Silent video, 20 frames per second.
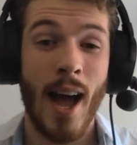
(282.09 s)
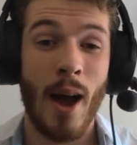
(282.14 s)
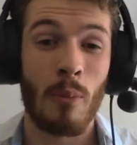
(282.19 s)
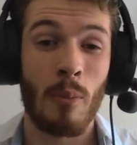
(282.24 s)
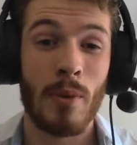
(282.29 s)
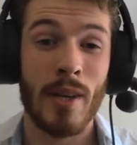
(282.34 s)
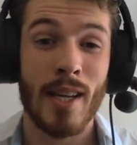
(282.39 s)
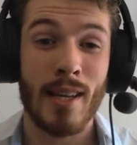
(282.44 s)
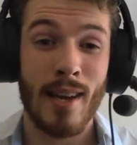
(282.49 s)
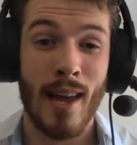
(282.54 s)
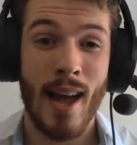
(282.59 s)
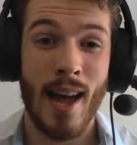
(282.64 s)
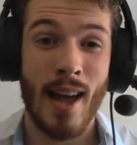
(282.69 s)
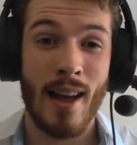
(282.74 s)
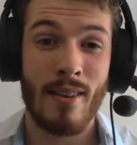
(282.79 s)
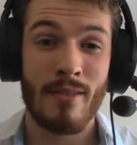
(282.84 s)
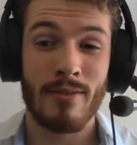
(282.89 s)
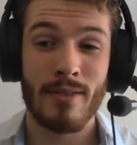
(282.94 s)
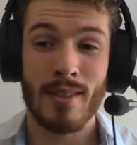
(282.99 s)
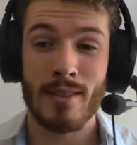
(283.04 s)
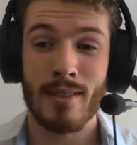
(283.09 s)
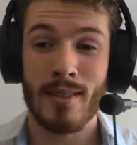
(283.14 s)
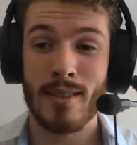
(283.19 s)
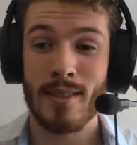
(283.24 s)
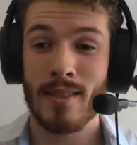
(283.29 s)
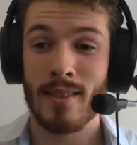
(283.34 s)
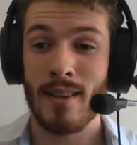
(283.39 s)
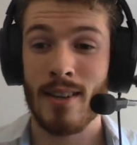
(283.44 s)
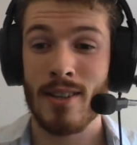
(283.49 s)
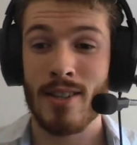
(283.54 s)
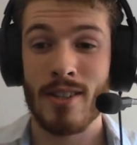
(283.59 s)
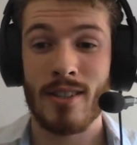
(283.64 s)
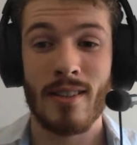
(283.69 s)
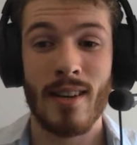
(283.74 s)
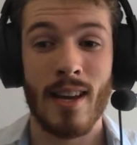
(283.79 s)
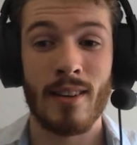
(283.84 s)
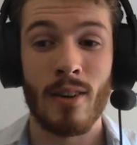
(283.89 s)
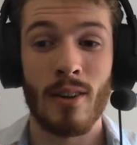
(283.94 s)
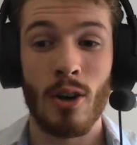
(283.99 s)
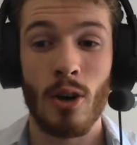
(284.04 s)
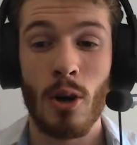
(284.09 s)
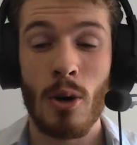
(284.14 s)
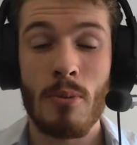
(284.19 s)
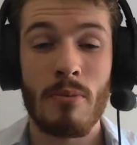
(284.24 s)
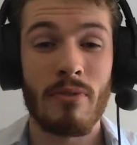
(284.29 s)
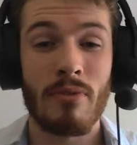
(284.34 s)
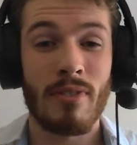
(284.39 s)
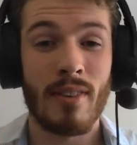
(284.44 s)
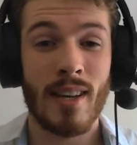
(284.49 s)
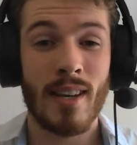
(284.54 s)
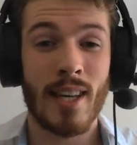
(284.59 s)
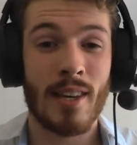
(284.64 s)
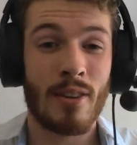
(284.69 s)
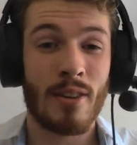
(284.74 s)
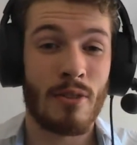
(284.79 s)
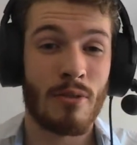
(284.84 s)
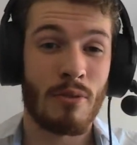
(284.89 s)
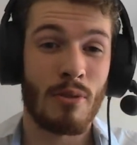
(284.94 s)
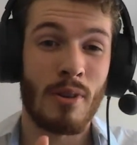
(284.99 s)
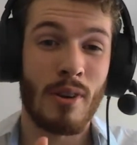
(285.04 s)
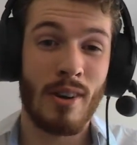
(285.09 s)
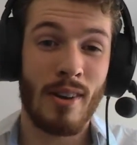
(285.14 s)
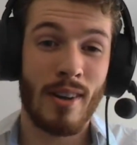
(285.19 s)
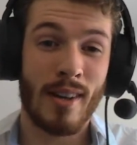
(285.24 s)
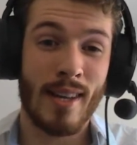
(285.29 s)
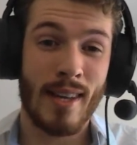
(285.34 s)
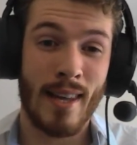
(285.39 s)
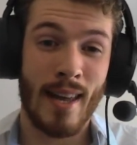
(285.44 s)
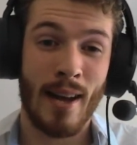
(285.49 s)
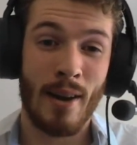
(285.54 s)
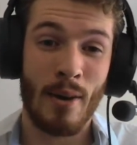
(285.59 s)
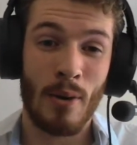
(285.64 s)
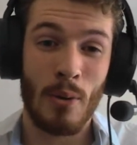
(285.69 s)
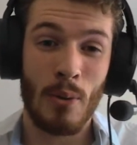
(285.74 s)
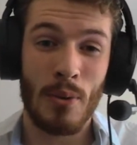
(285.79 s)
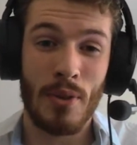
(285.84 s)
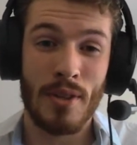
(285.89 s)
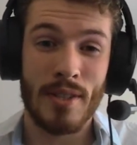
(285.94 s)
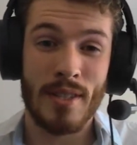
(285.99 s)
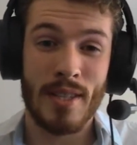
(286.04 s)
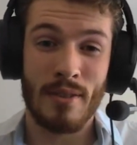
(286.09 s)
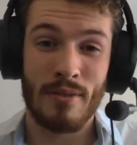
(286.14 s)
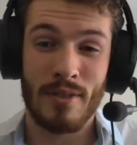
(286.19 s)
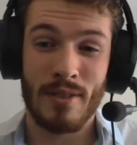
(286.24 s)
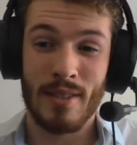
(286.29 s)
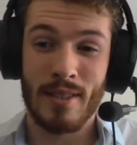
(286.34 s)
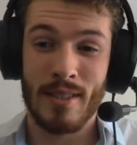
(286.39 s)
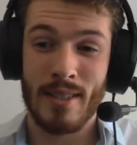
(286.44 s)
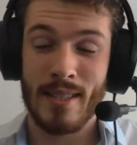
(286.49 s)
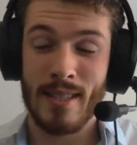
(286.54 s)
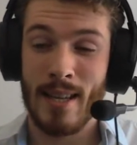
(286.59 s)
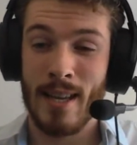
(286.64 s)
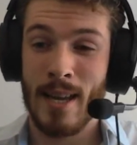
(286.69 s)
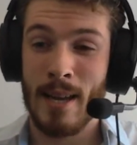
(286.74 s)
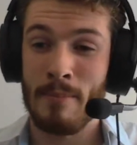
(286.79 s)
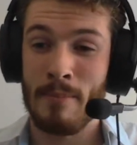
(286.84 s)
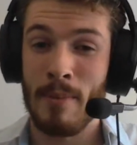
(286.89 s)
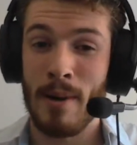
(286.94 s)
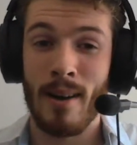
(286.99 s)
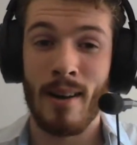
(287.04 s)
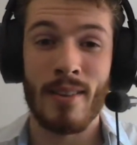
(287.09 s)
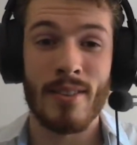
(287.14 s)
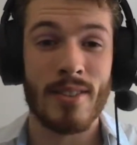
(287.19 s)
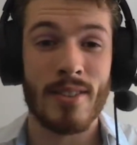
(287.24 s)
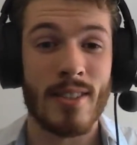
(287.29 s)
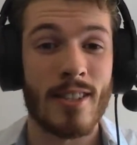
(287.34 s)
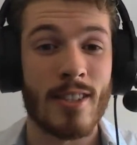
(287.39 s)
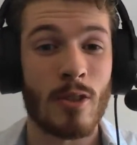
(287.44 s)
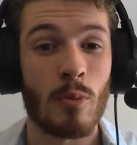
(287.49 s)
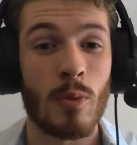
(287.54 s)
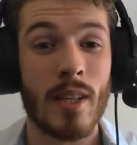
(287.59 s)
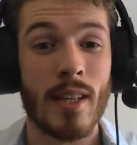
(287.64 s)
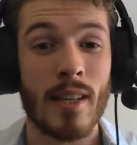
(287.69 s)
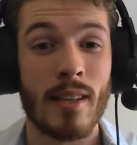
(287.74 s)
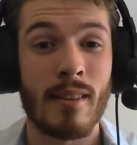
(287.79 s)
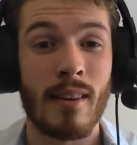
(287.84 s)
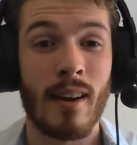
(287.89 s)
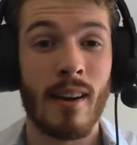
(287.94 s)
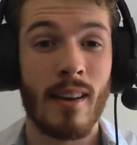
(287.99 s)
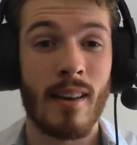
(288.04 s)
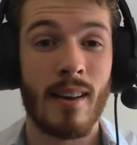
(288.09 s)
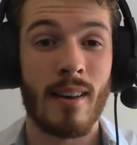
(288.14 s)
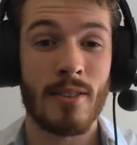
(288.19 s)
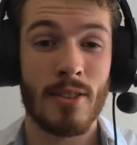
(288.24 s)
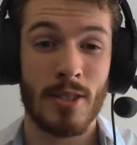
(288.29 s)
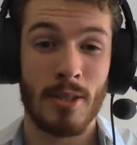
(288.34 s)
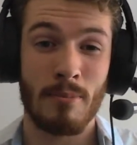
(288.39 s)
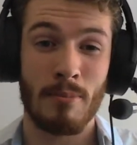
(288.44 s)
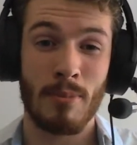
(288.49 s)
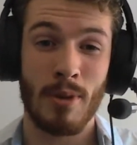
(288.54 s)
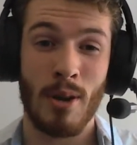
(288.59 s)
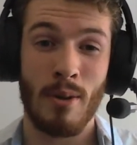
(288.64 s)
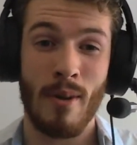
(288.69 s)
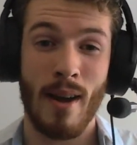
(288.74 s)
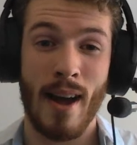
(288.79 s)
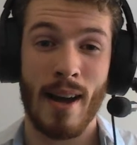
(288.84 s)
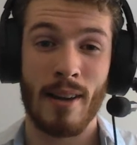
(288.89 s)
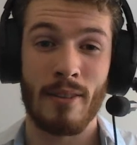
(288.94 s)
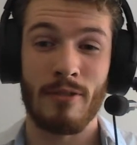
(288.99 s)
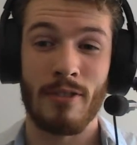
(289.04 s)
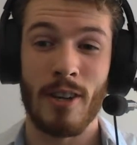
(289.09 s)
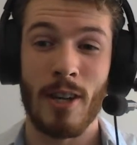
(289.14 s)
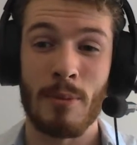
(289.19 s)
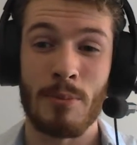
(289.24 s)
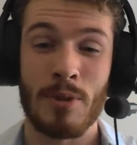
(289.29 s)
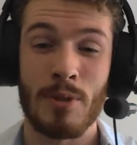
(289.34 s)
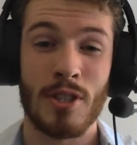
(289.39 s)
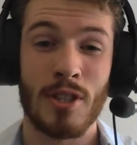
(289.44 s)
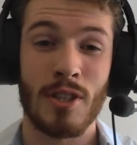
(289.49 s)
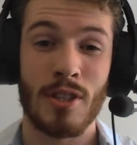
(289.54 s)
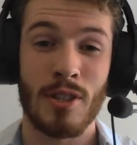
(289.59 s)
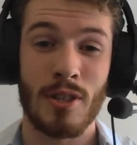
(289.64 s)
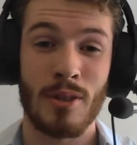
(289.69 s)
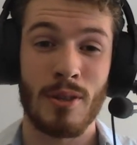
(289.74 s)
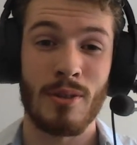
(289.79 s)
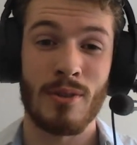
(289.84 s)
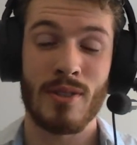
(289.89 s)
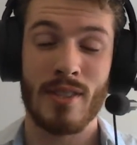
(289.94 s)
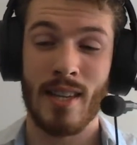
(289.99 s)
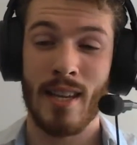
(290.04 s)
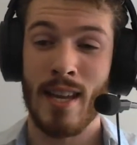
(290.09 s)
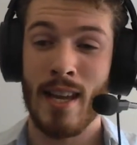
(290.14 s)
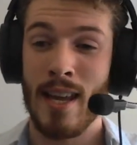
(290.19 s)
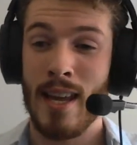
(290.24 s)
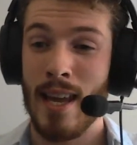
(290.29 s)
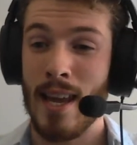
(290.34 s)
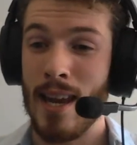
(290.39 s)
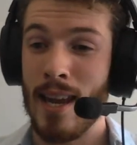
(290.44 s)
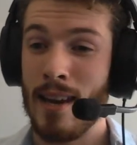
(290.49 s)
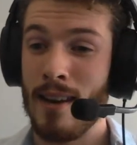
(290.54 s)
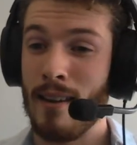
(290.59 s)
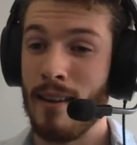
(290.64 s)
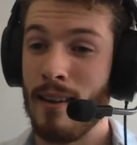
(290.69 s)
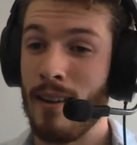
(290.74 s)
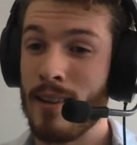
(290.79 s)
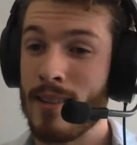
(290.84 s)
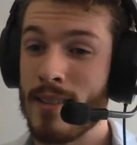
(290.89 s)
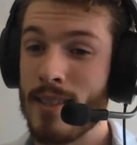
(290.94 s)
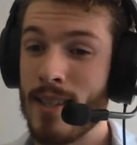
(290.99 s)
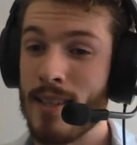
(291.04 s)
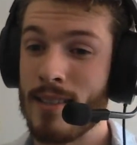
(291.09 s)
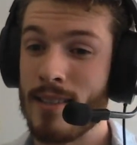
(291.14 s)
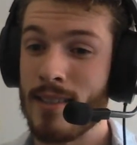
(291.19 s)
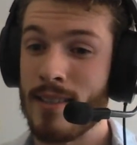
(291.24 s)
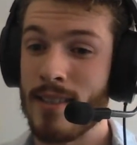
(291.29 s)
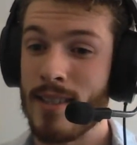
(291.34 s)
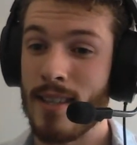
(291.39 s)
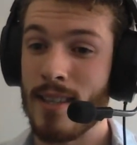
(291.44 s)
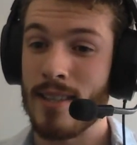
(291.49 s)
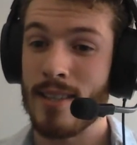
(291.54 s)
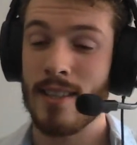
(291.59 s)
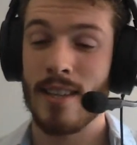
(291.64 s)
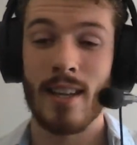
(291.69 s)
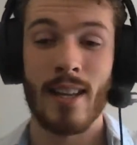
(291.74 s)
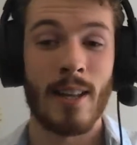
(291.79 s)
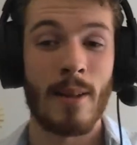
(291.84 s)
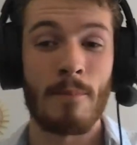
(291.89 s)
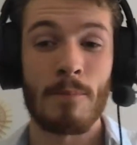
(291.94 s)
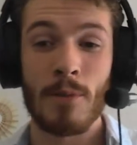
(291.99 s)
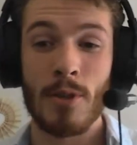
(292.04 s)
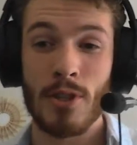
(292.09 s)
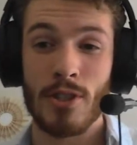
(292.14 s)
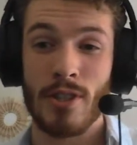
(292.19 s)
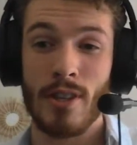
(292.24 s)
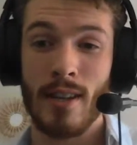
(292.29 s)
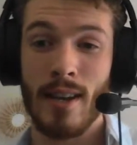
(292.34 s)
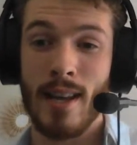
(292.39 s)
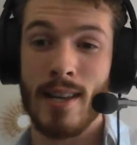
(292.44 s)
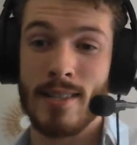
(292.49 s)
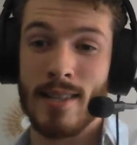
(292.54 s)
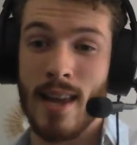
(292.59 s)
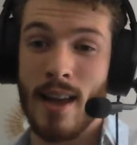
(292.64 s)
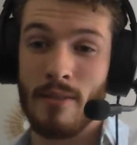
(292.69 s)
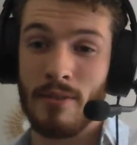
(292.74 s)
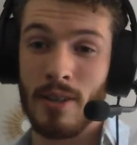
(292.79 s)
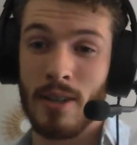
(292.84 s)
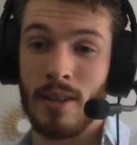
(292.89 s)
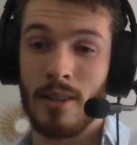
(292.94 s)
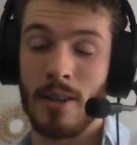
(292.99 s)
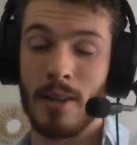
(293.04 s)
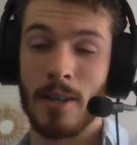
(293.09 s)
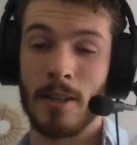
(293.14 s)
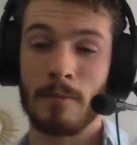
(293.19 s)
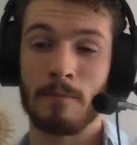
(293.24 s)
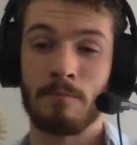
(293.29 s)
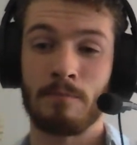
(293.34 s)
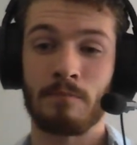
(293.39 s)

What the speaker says: And we can have a discussion, and hopefully through looking at all the different answers, we can learn some new adverbs to use in our sentences. So let's have a look.